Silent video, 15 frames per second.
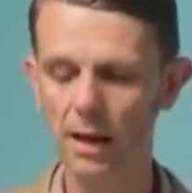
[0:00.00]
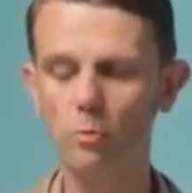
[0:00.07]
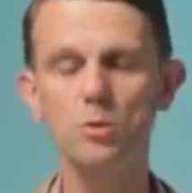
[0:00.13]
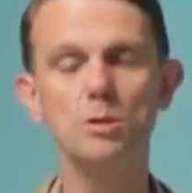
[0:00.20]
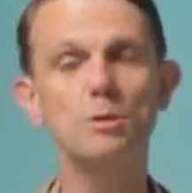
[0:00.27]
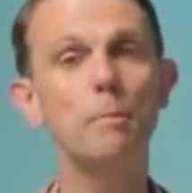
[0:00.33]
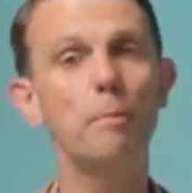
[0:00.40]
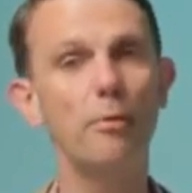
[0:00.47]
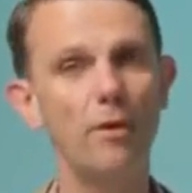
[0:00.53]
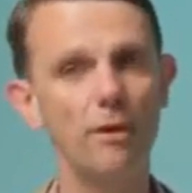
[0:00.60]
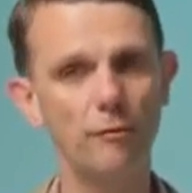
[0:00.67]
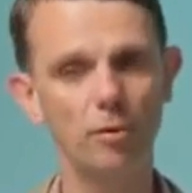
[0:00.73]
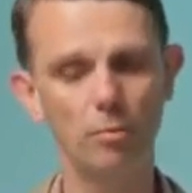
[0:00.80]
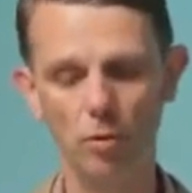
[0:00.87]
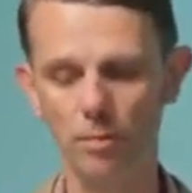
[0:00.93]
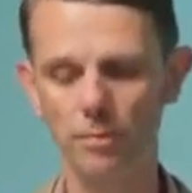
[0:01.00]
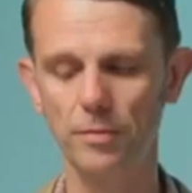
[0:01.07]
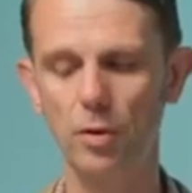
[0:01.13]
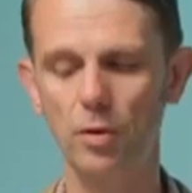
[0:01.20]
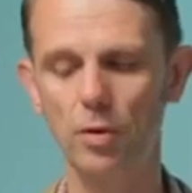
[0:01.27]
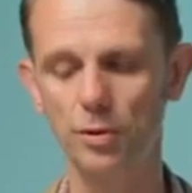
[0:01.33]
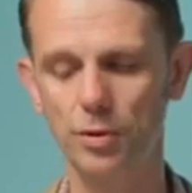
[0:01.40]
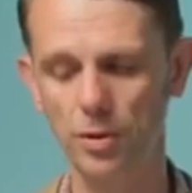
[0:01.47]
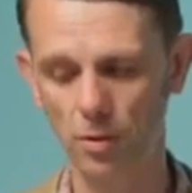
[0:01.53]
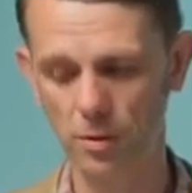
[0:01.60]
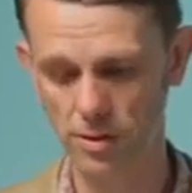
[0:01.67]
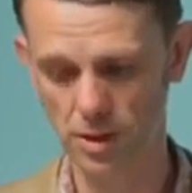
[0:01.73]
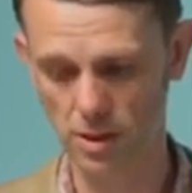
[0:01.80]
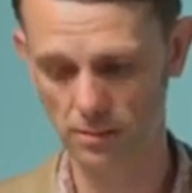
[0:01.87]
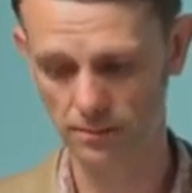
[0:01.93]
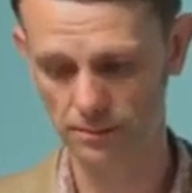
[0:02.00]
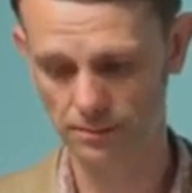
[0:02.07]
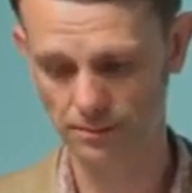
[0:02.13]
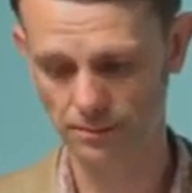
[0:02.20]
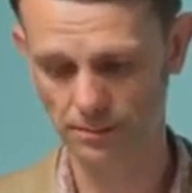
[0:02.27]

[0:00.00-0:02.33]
it was the preferable authority.